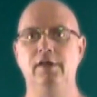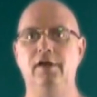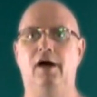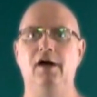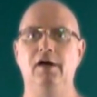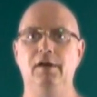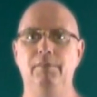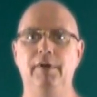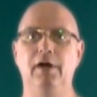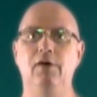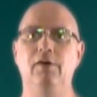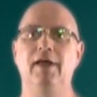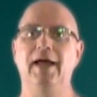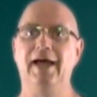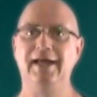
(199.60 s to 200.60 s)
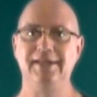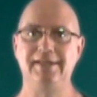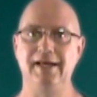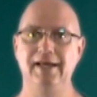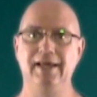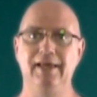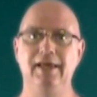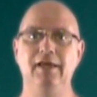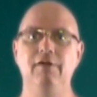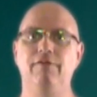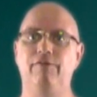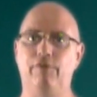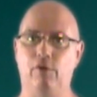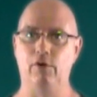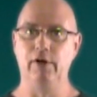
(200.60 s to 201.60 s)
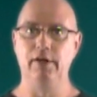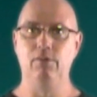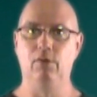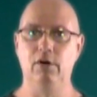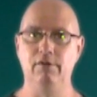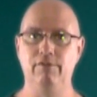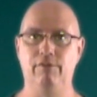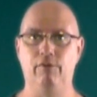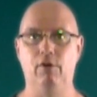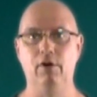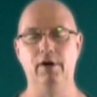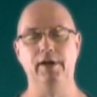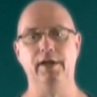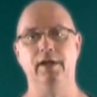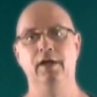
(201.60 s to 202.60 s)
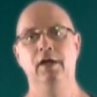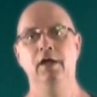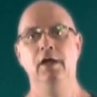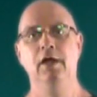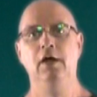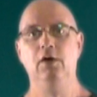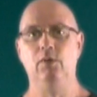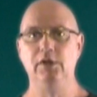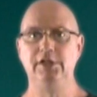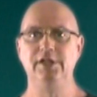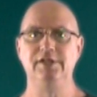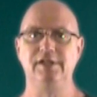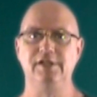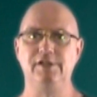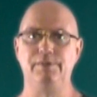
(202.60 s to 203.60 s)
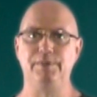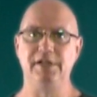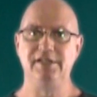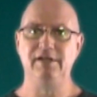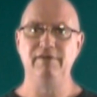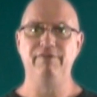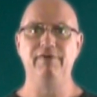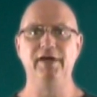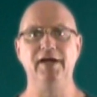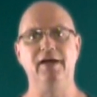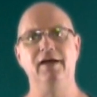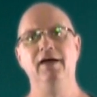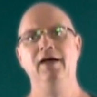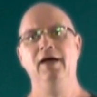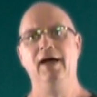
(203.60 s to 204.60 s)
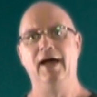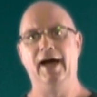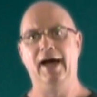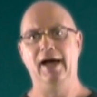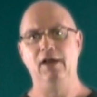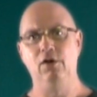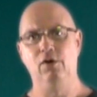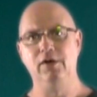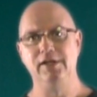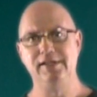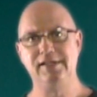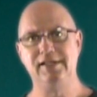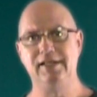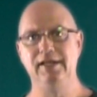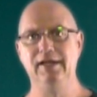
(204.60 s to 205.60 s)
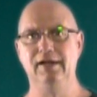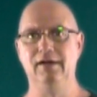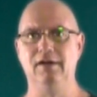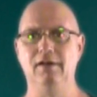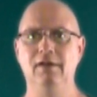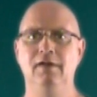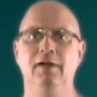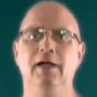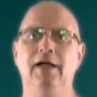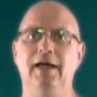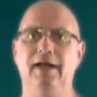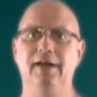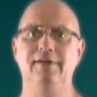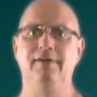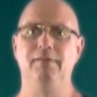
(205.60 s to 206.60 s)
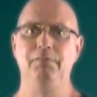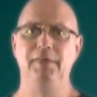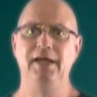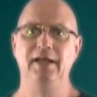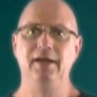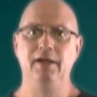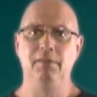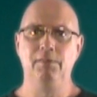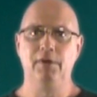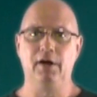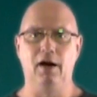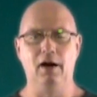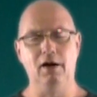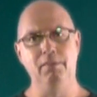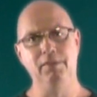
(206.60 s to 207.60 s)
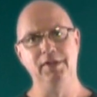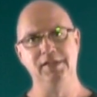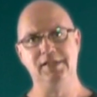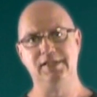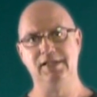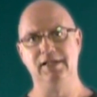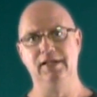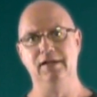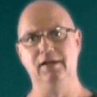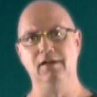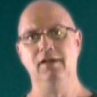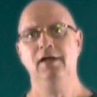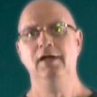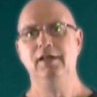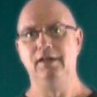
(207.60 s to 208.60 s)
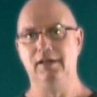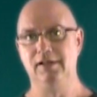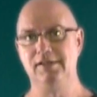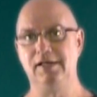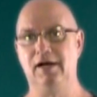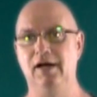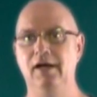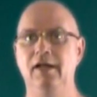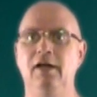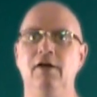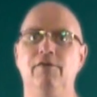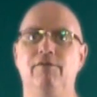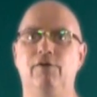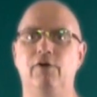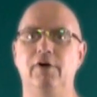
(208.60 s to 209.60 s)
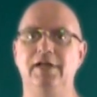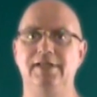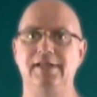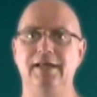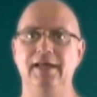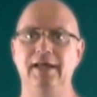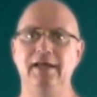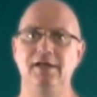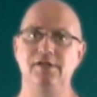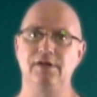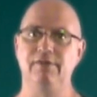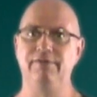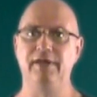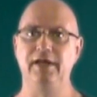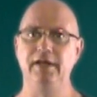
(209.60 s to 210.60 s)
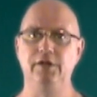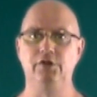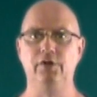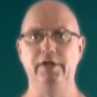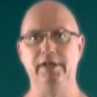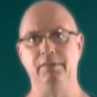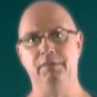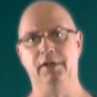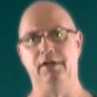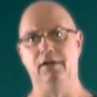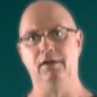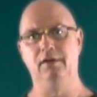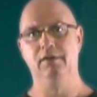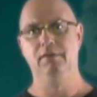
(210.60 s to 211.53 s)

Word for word: to talk about SAE 4140, which is a specific alloy steel. It is a medium carbon steel designed for its ease of heat treatment.